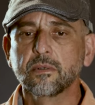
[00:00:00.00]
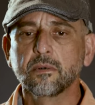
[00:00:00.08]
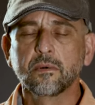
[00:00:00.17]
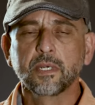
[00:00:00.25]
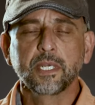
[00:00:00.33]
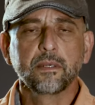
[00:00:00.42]

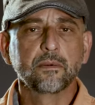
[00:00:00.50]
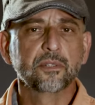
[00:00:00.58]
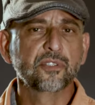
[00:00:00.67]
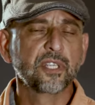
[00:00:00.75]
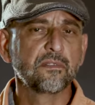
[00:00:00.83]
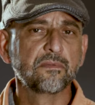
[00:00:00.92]
We
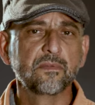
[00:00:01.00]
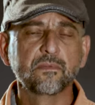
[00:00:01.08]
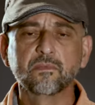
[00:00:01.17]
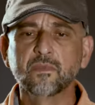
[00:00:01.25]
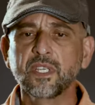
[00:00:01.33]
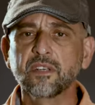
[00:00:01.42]

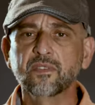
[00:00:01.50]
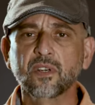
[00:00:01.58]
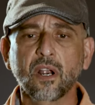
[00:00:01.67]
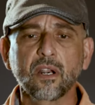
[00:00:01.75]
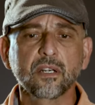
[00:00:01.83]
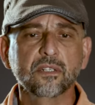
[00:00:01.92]
received gift
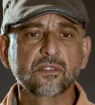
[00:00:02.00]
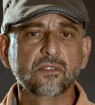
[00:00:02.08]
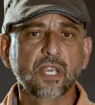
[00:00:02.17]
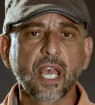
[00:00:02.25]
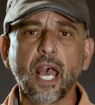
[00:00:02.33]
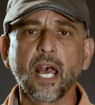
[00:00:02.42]
cards,
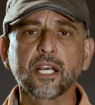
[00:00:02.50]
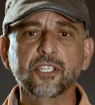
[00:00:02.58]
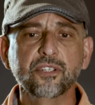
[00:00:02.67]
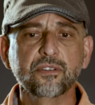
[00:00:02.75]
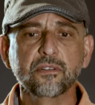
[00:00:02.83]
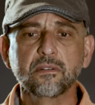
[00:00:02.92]

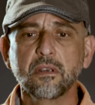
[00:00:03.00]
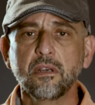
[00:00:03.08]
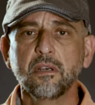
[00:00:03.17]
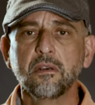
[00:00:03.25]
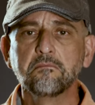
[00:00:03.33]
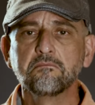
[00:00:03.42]
cash,
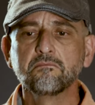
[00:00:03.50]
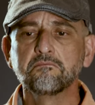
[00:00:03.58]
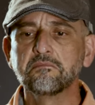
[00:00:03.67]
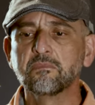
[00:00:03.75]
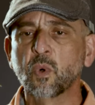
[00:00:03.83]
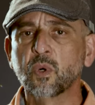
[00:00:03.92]

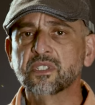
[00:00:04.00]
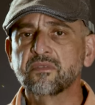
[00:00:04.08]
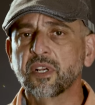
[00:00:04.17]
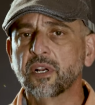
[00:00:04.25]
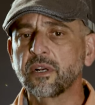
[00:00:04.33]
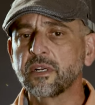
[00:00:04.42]
words of
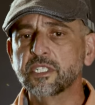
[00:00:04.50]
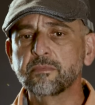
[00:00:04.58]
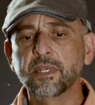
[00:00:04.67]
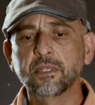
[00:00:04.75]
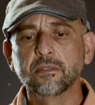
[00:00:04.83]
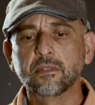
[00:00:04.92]

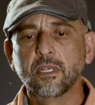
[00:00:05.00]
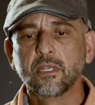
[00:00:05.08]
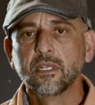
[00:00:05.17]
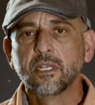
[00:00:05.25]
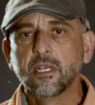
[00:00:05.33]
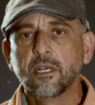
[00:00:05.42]
encouragement.
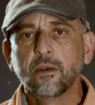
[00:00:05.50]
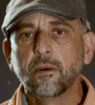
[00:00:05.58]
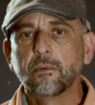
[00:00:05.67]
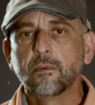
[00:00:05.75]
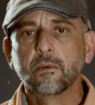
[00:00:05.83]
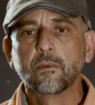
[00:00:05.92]

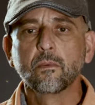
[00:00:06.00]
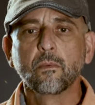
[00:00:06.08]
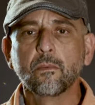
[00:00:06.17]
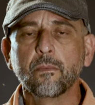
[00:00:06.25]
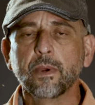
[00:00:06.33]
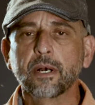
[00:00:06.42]

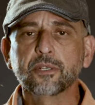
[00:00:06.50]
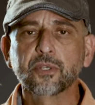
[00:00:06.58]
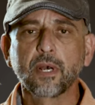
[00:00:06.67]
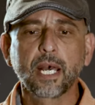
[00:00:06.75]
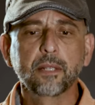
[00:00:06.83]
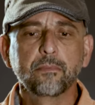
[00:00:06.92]
We also
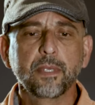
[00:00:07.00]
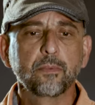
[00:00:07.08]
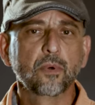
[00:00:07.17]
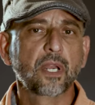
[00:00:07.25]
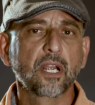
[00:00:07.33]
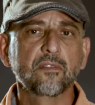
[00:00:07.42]
had
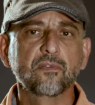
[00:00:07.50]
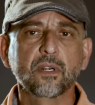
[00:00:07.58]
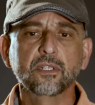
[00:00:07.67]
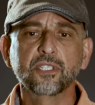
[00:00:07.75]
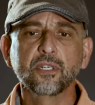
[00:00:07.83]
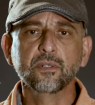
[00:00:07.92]
people care for
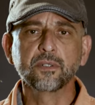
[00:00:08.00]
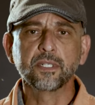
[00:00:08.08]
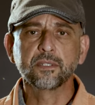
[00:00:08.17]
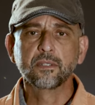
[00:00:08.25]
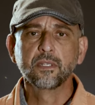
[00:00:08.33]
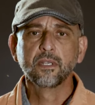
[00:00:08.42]
our children.